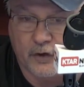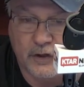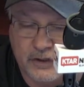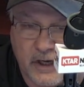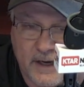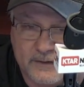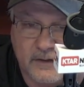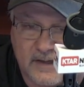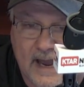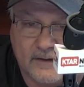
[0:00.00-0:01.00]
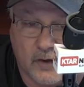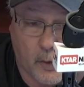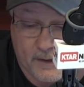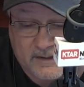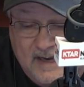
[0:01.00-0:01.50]
to change the tax
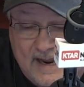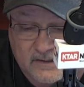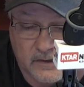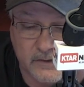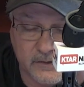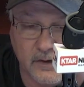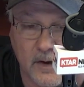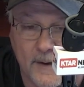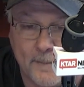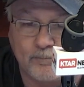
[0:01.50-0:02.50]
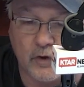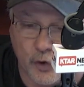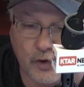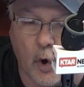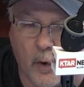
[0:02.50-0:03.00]
code? It's tax season.
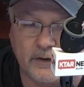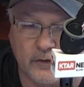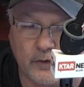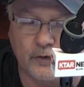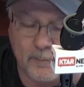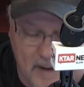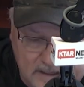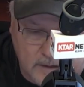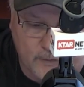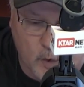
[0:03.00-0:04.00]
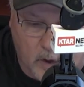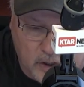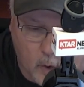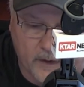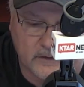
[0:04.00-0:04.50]
You're going to do many of you are
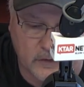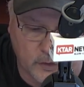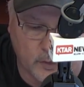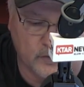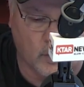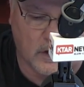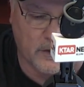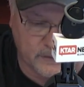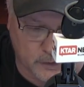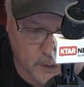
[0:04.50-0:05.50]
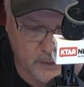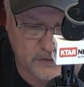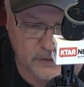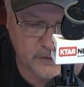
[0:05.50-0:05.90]
going to use one of the services,